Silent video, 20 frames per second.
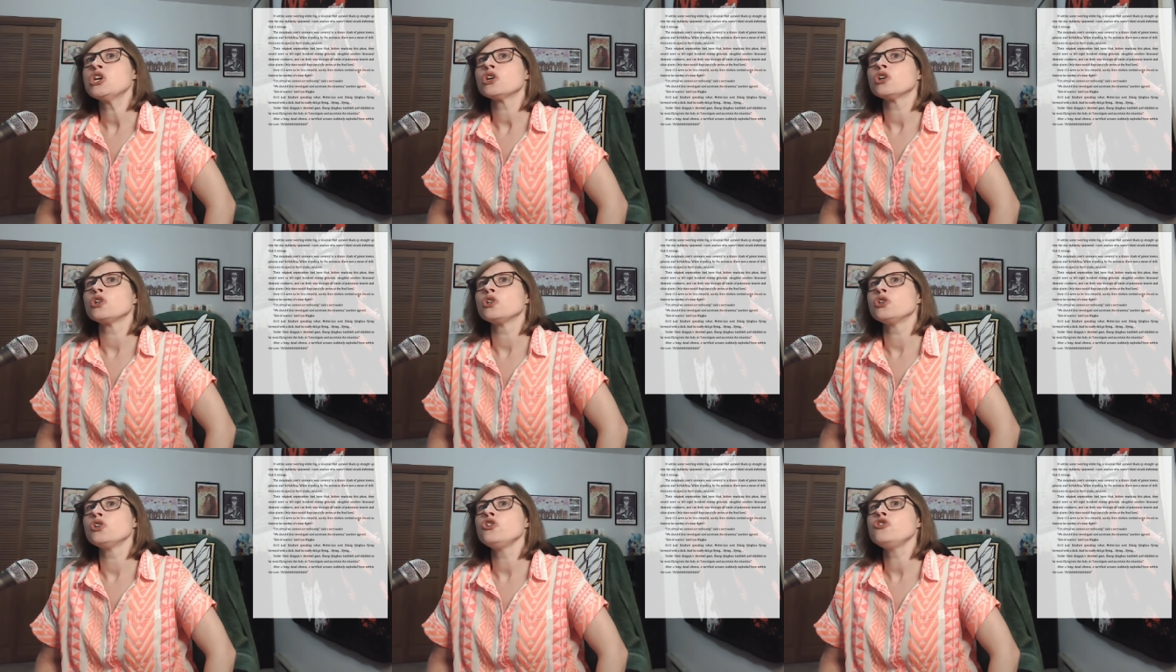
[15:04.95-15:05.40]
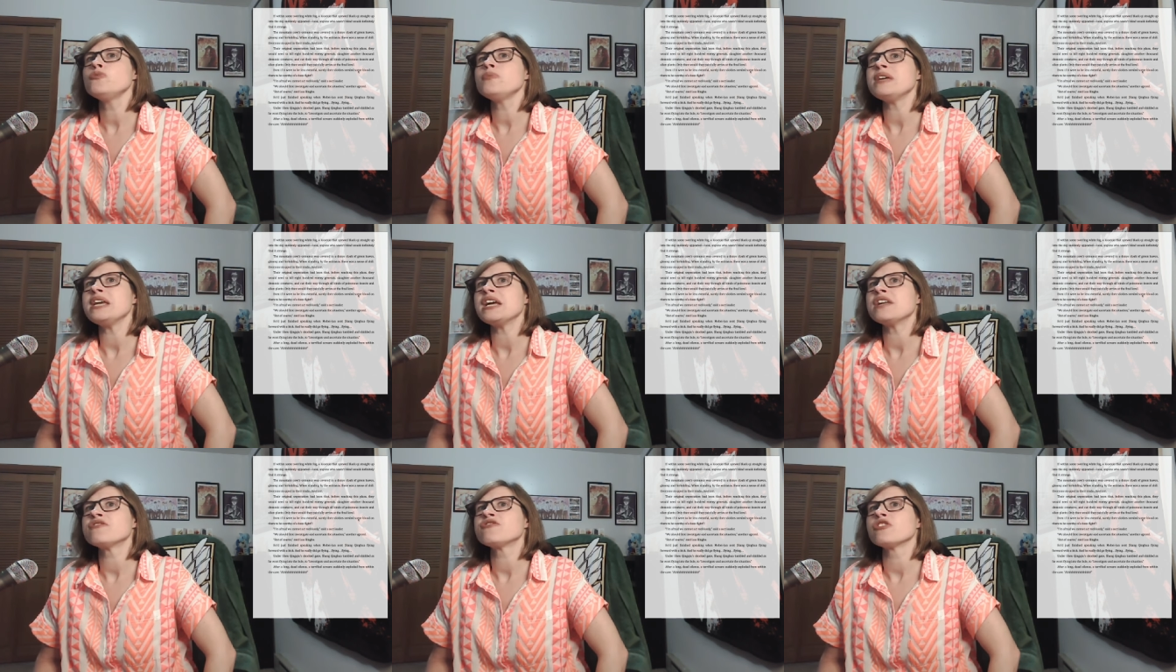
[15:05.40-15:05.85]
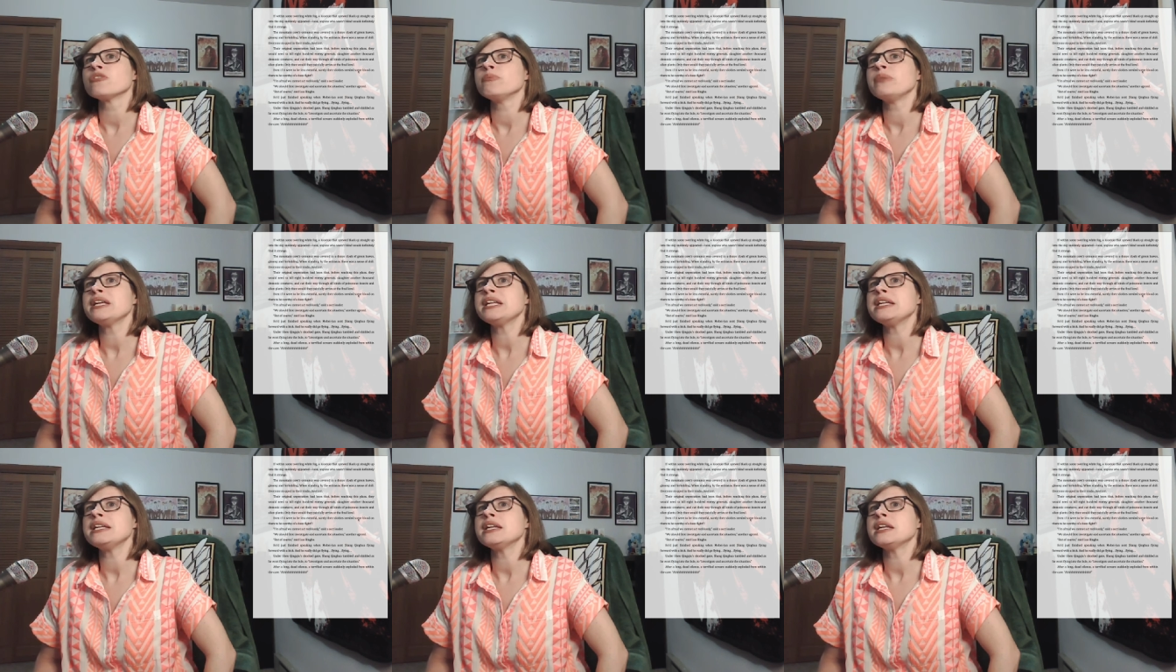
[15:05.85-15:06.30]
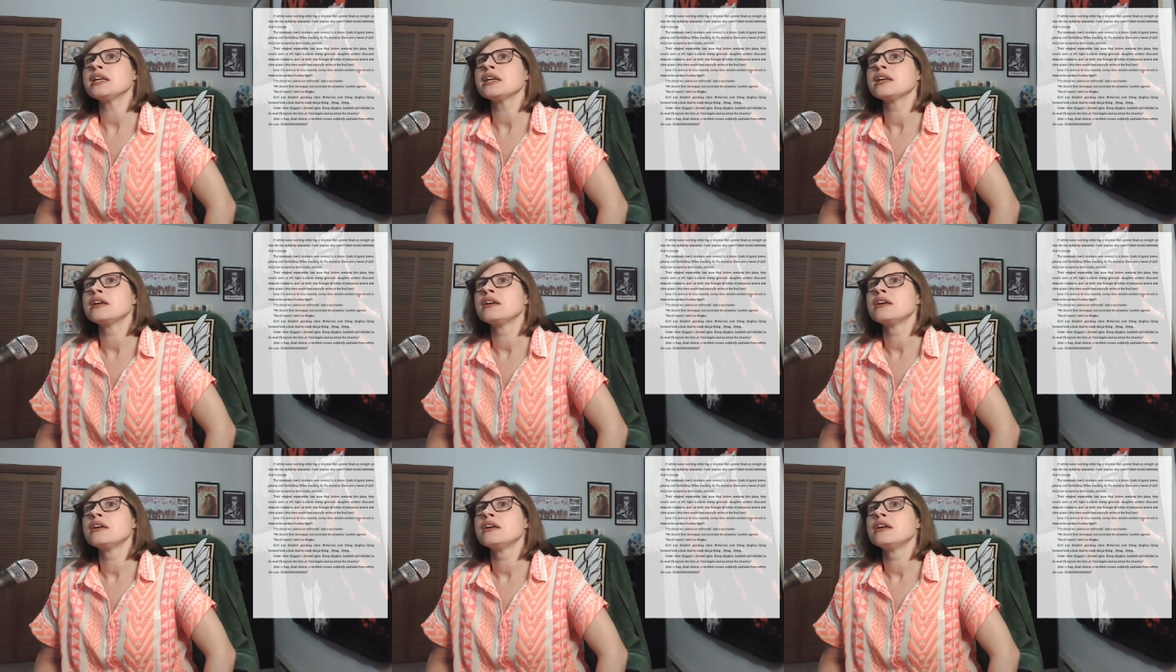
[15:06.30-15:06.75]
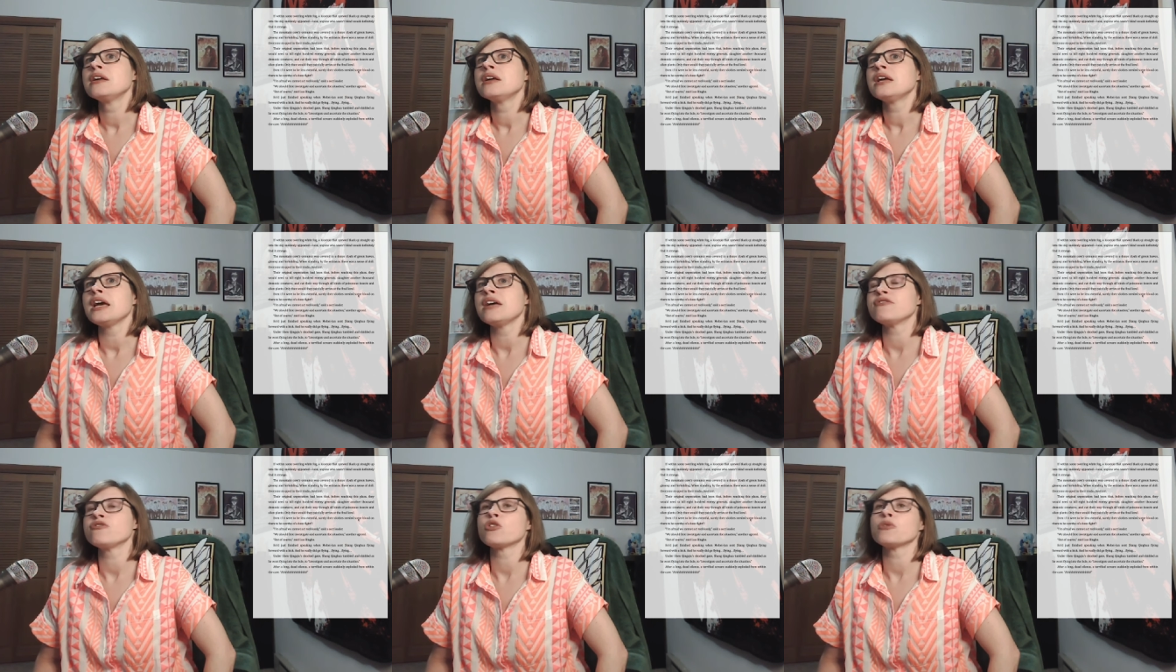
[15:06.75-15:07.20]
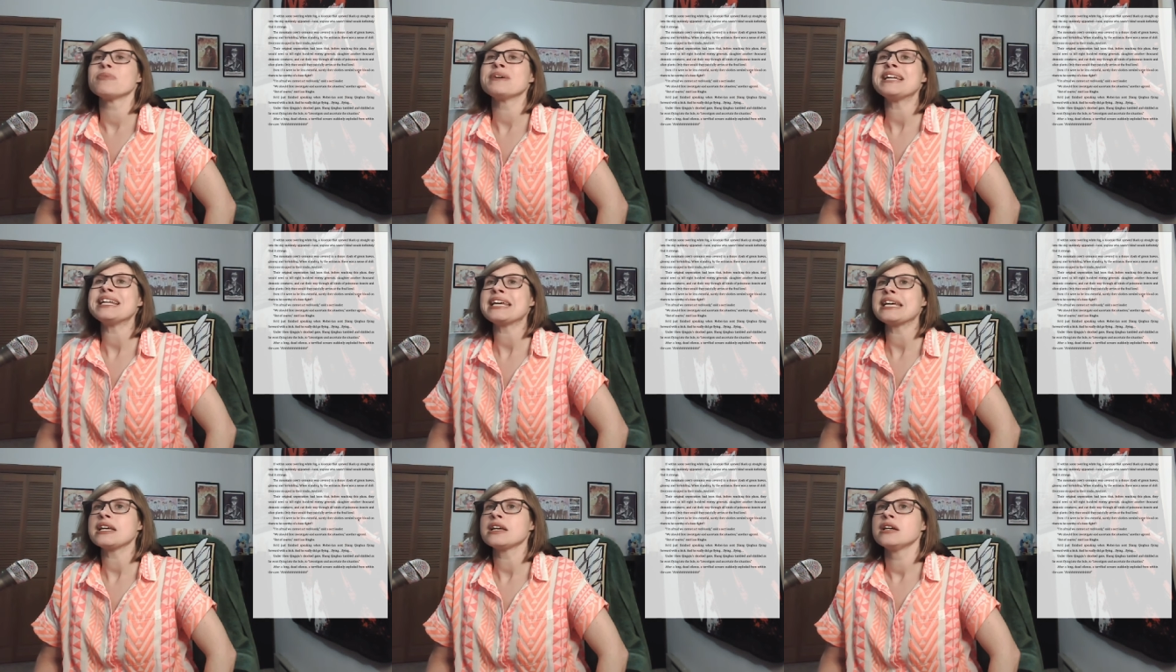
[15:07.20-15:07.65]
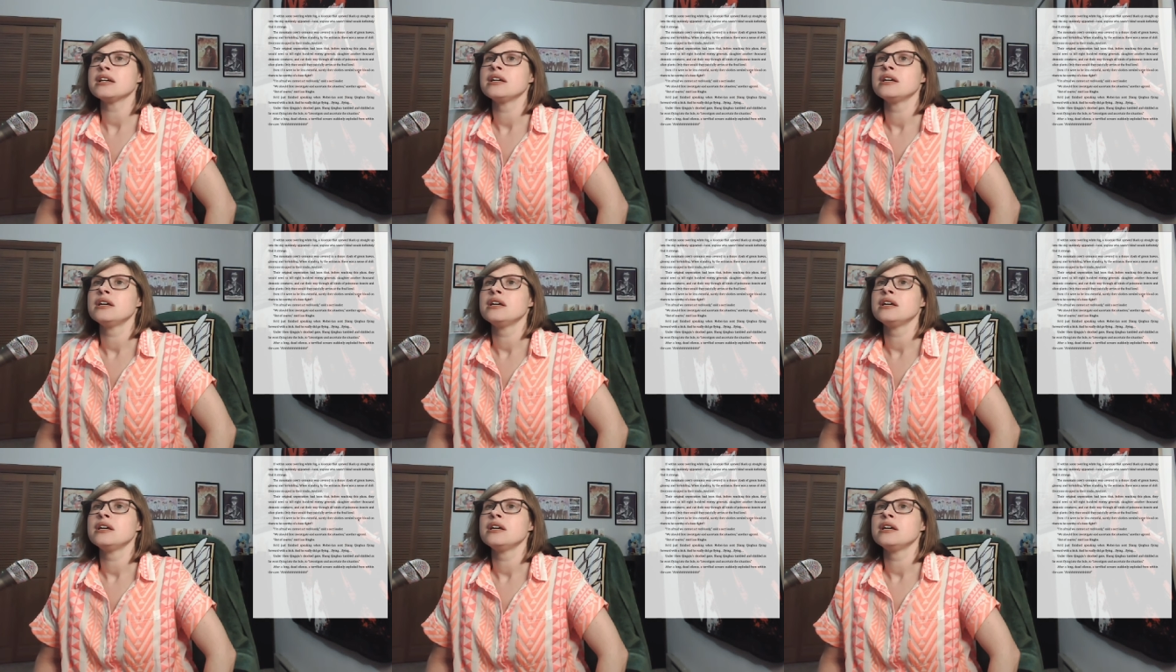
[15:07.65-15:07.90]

gloomy and forbidding. And forbidding.